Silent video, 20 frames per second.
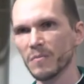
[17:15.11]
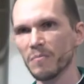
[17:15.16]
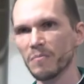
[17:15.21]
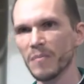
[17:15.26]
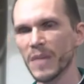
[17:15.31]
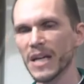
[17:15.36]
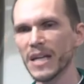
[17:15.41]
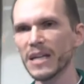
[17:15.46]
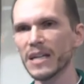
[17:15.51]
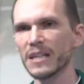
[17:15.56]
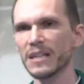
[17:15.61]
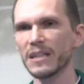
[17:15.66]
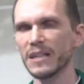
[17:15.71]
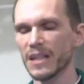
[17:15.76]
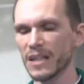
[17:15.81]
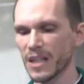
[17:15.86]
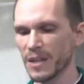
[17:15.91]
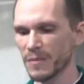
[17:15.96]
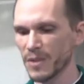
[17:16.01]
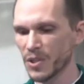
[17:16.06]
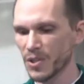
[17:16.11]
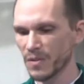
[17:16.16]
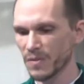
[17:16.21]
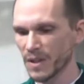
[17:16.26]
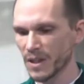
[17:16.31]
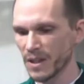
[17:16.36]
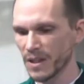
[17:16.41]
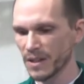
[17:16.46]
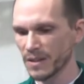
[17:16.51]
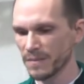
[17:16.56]
made in the image of
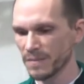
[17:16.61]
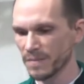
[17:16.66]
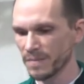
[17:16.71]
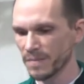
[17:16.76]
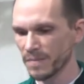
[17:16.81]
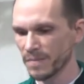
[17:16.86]
God.